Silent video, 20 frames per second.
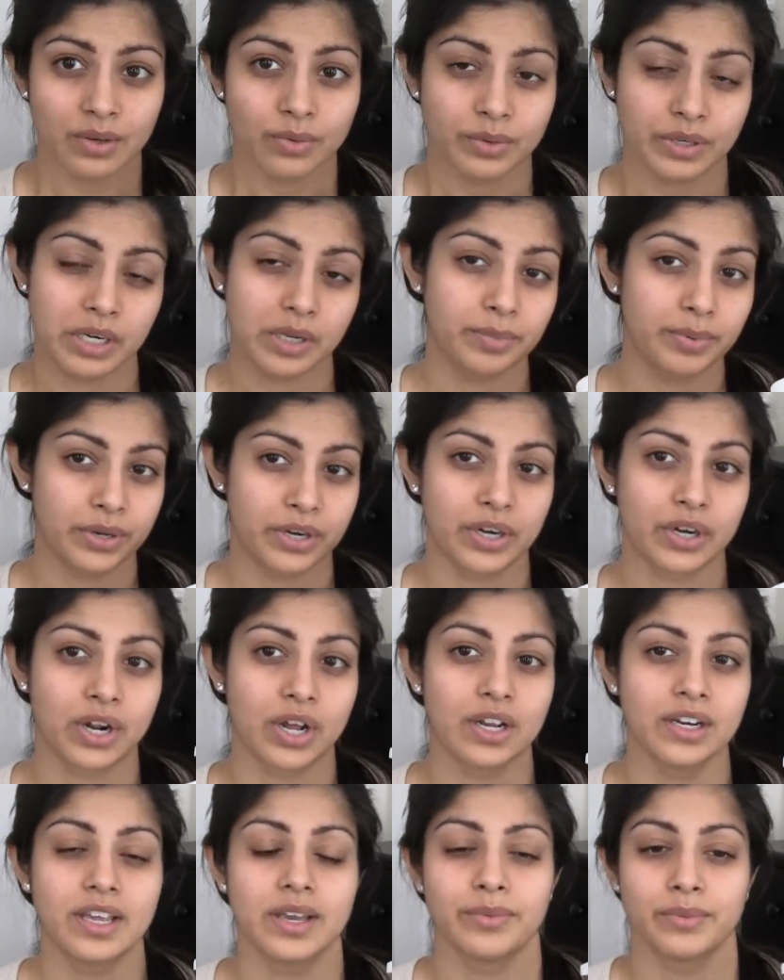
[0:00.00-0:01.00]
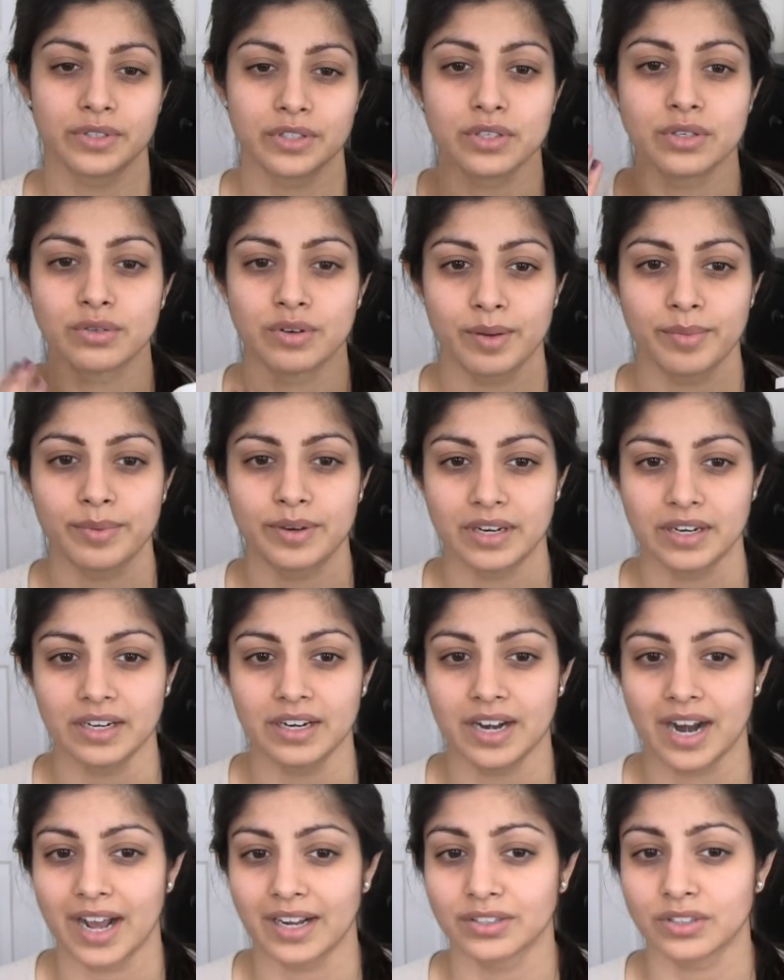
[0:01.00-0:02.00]
when you put it on, and once you rub it in,
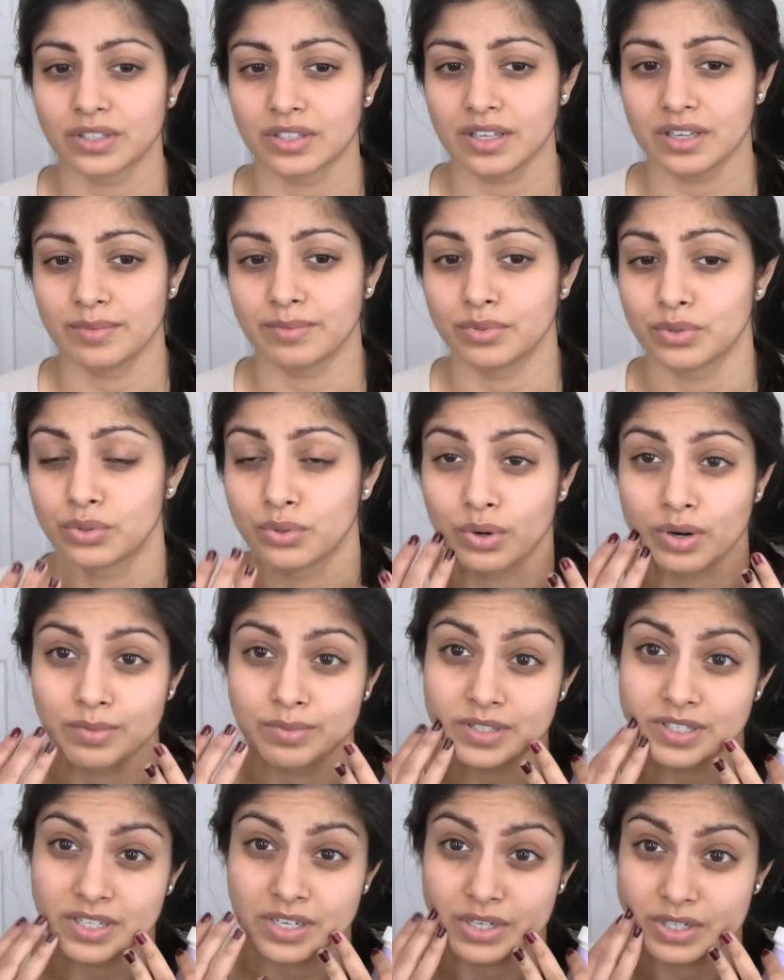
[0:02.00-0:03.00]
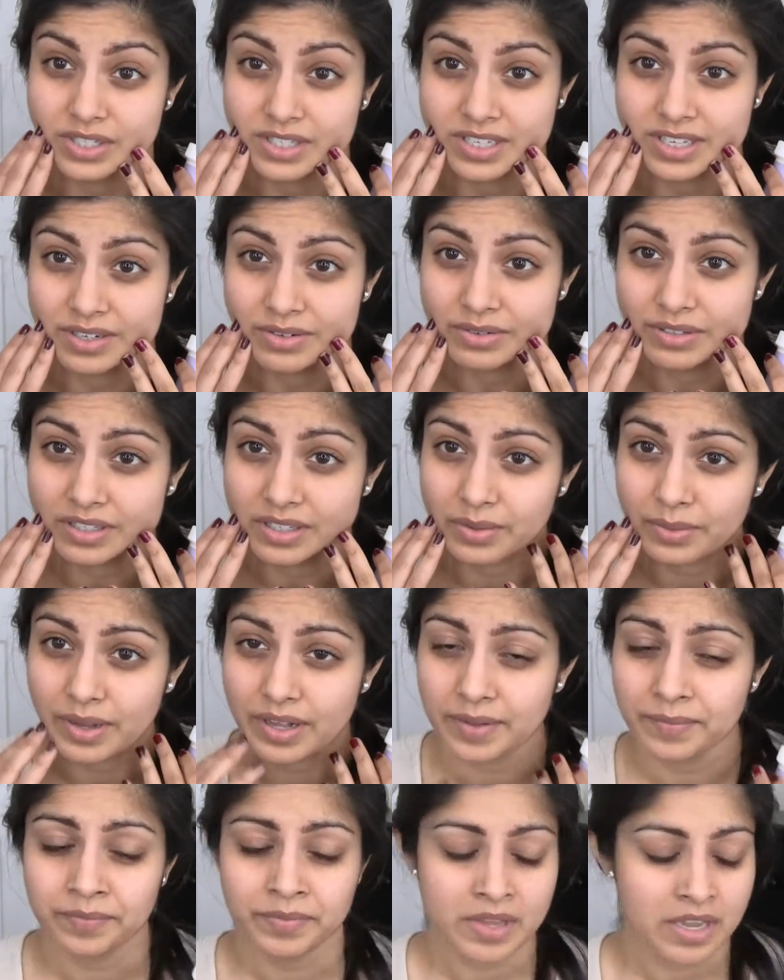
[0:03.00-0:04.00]
it actually absorbs into your skin really
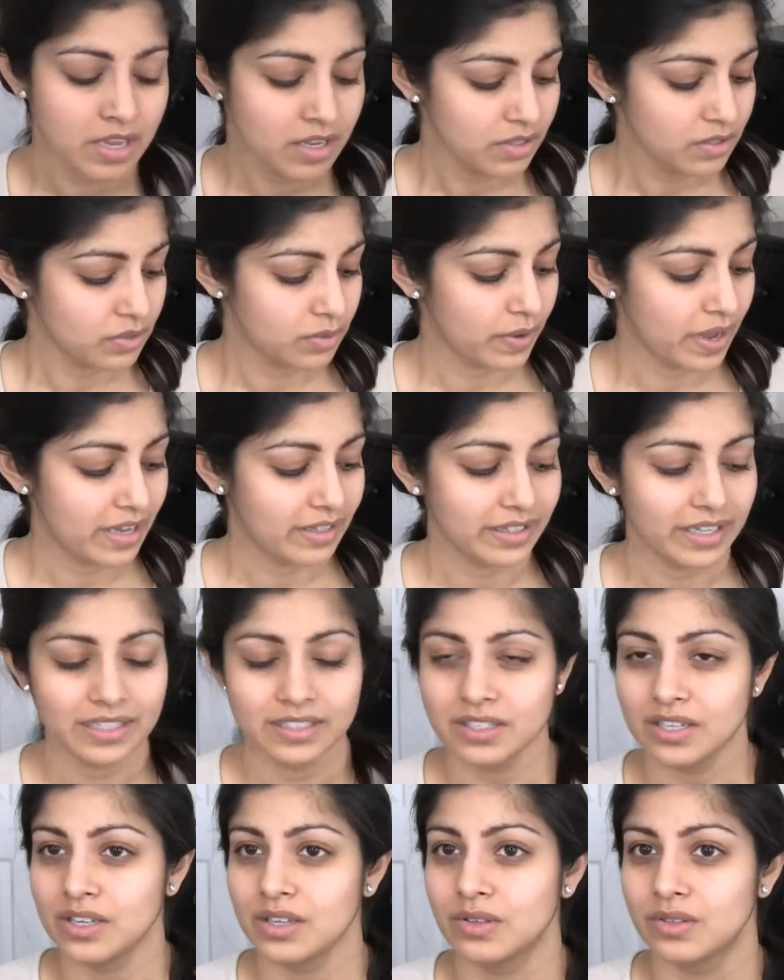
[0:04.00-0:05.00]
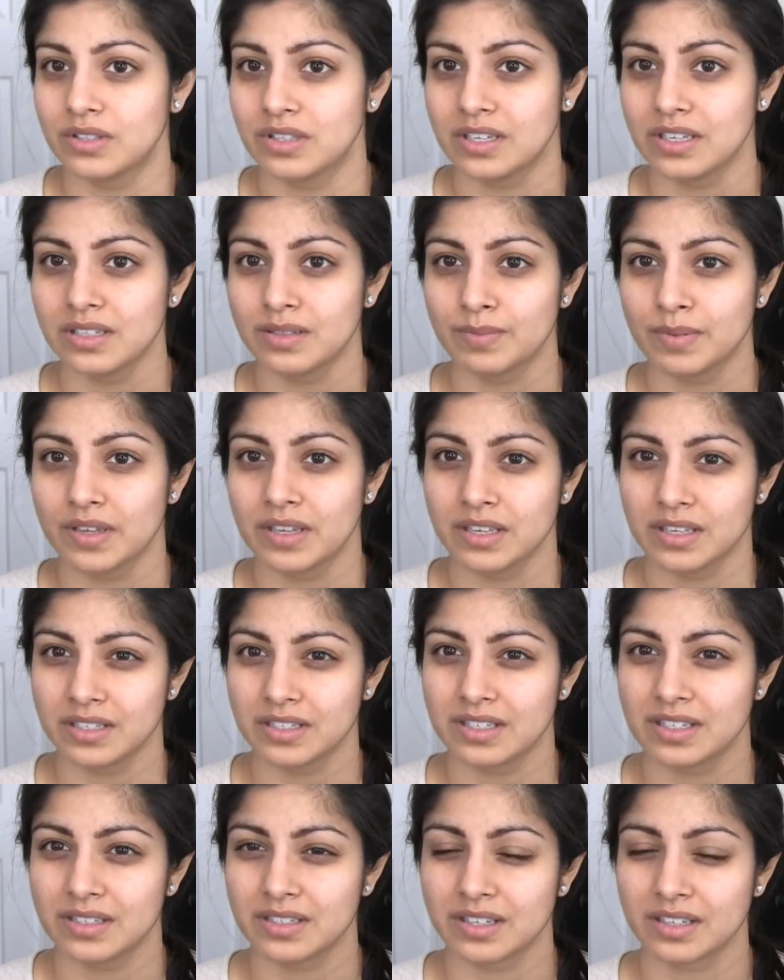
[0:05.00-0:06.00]
well. So I like to use this
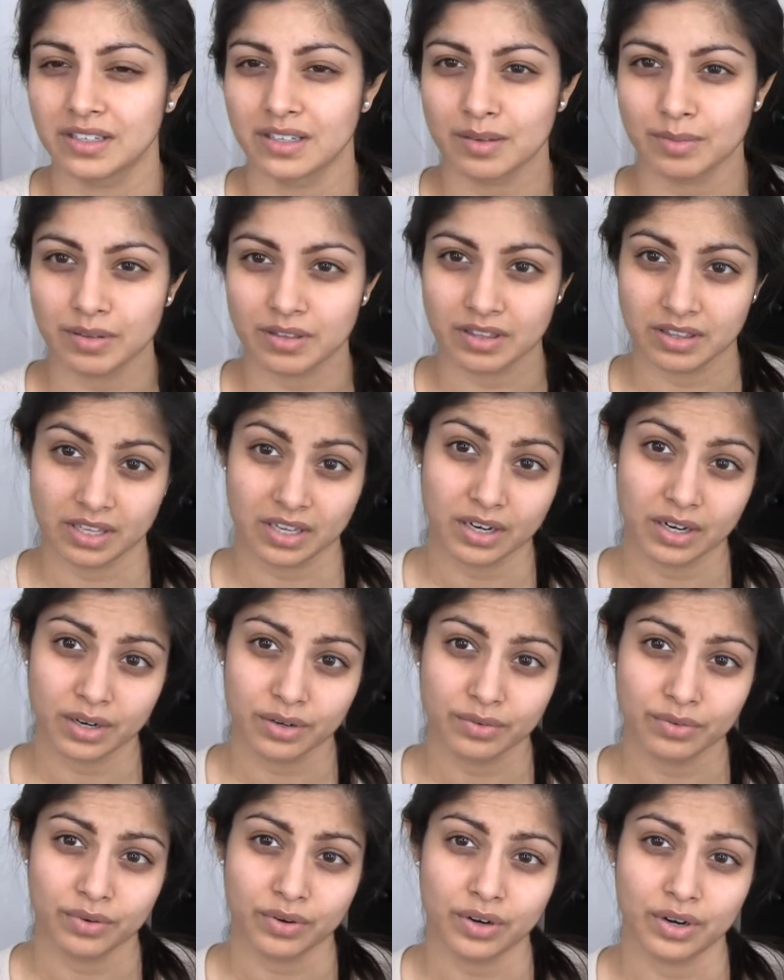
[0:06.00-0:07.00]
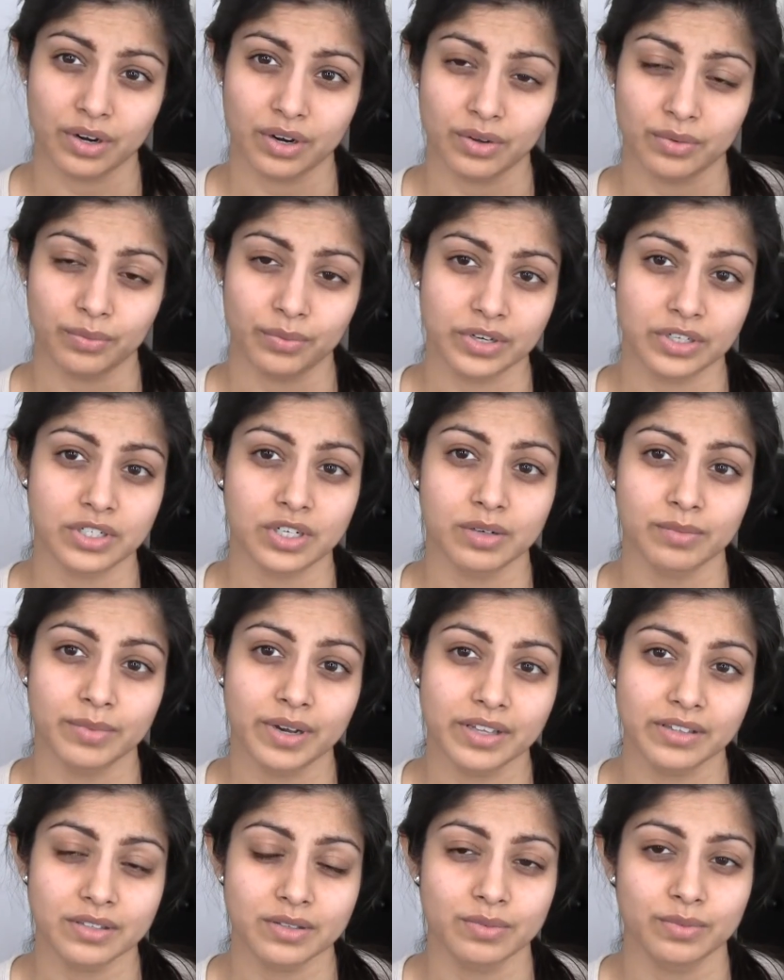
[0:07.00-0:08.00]
because it's a little bit thicker for winter
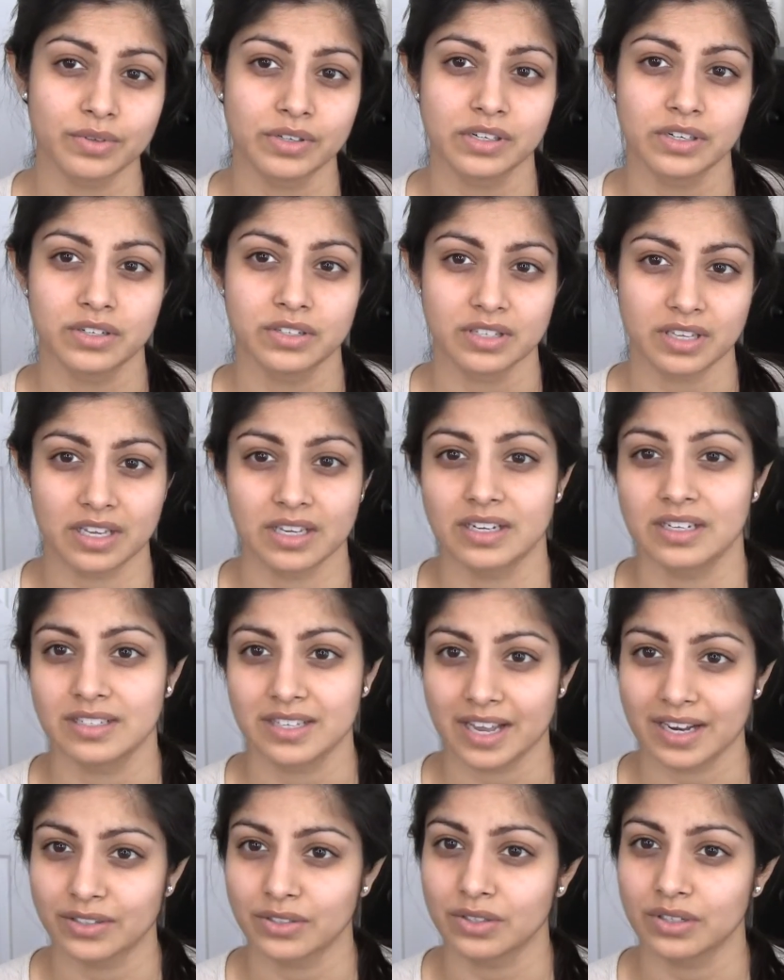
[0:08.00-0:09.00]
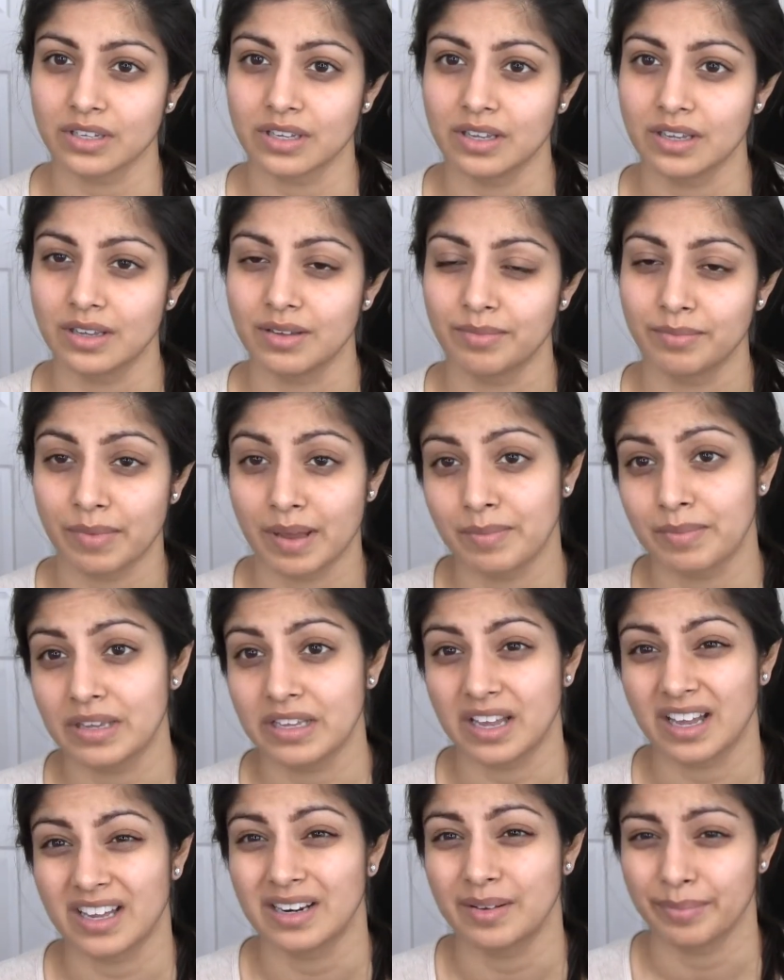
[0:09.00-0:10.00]
months when your skin is actually, might
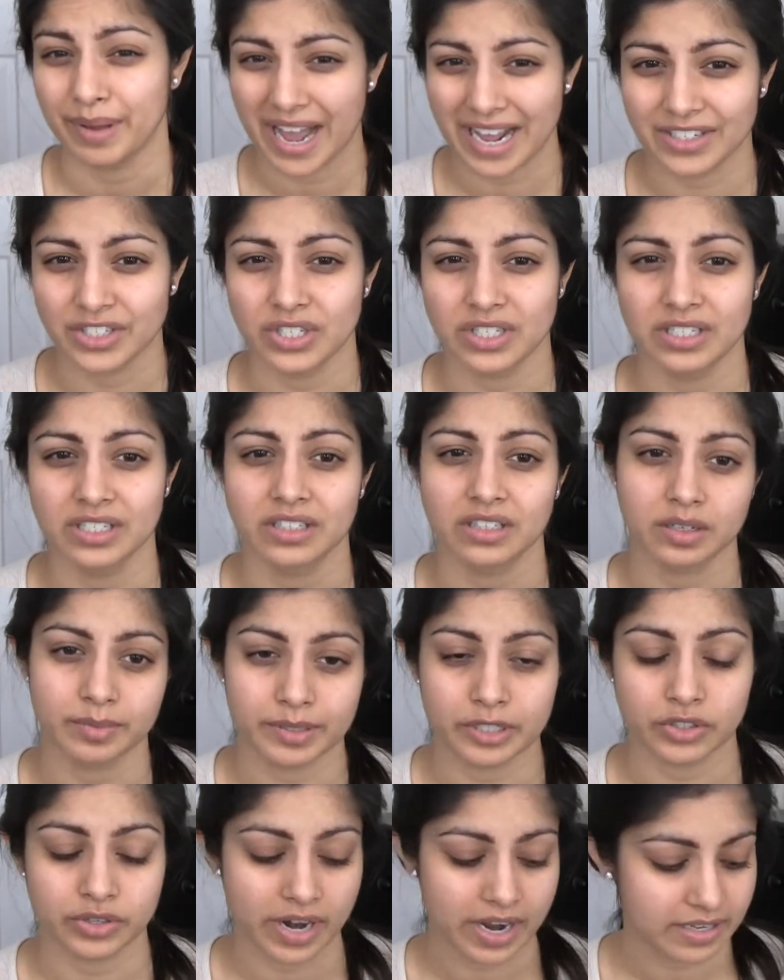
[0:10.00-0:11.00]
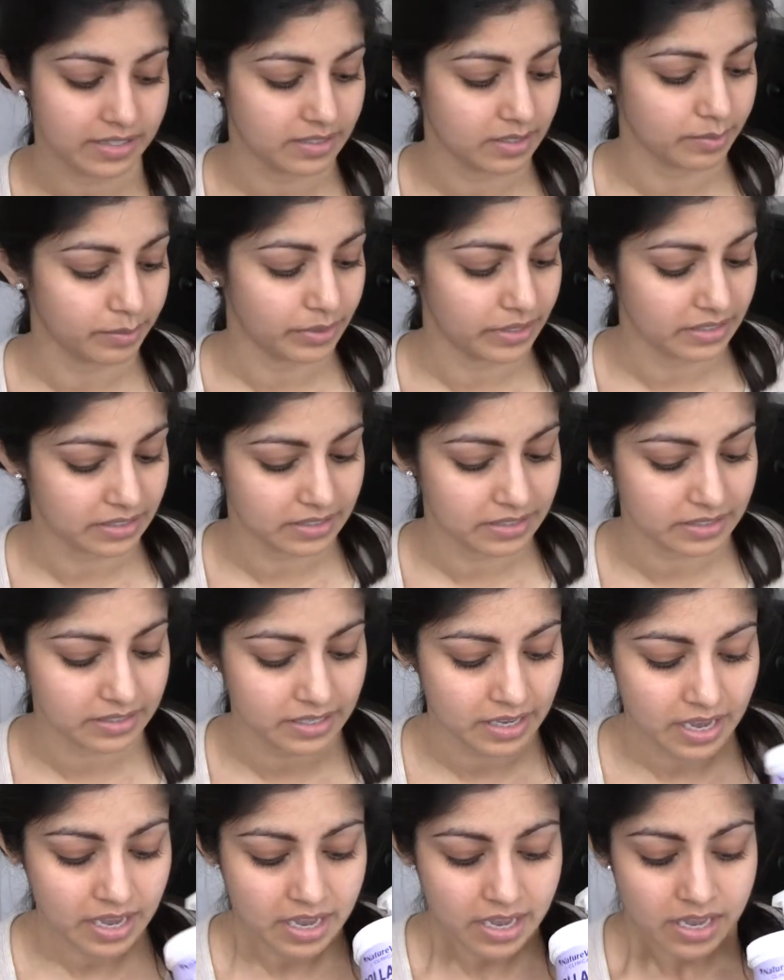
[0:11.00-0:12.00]
be kind of patchy, a little bit dry in some places.